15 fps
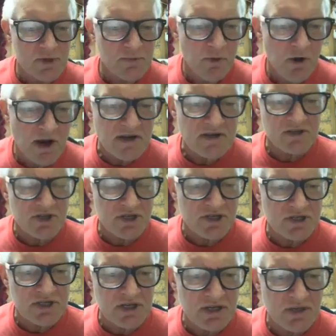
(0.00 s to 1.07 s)
I'm
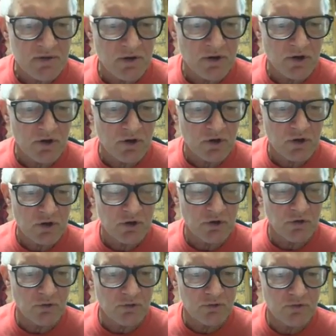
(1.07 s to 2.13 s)
surprised that she's neither
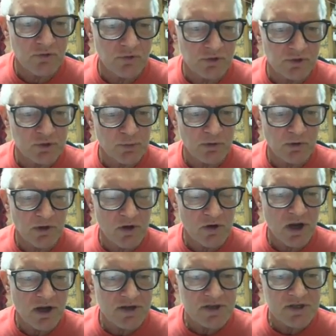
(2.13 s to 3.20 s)

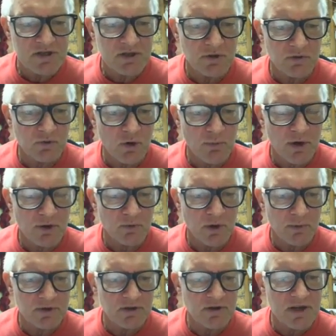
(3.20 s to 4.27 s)
super low conscience
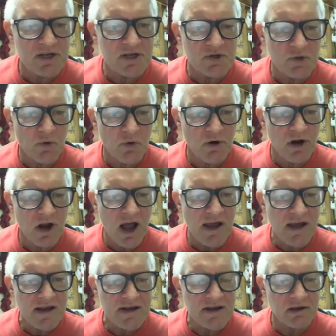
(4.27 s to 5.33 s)
controlled by the reptilians
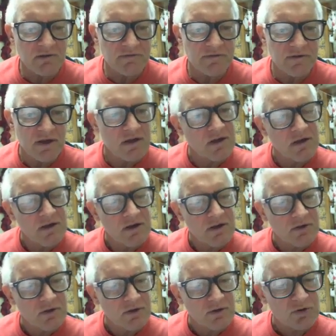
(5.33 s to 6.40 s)
nor high enough
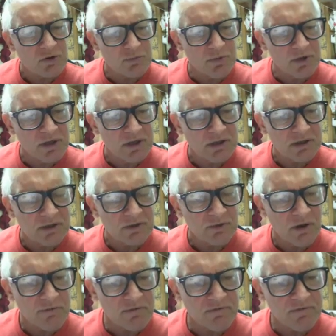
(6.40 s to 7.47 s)
to
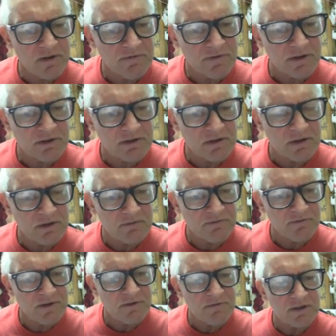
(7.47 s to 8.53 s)
have the
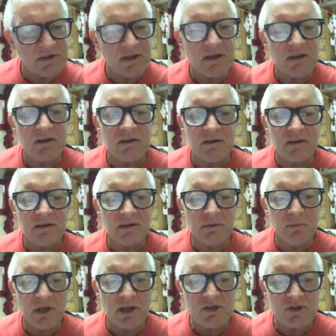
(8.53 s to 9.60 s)
fifth
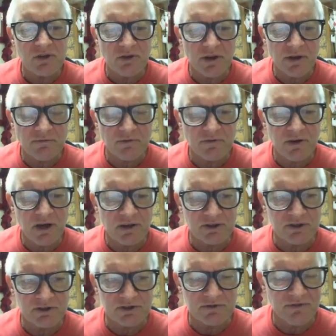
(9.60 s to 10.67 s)
dimensional level
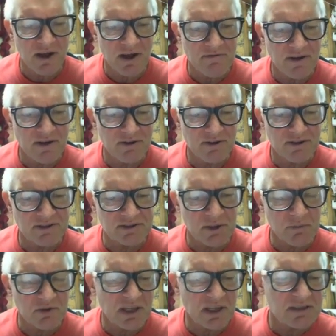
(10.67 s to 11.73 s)
of conscience,
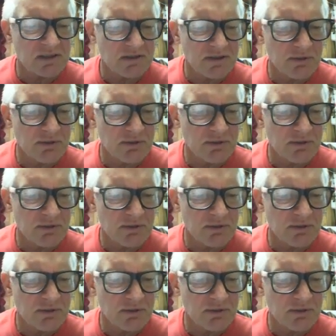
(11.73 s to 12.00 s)
500 and something.